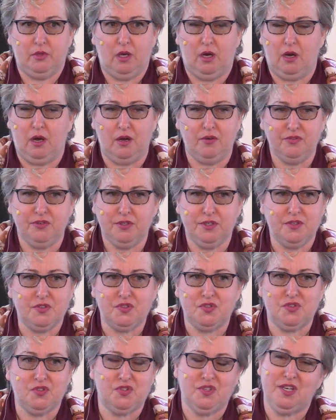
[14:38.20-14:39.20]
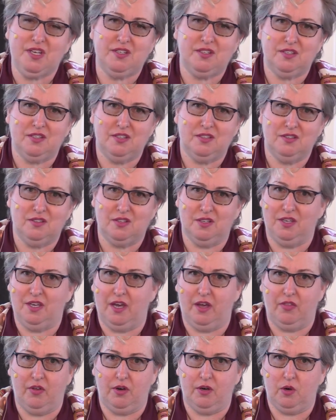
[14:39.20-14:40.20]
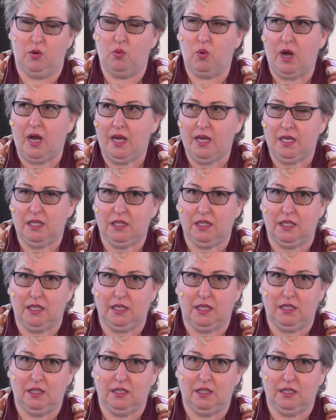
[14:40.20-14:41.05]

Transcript: Offer to sit together quietly.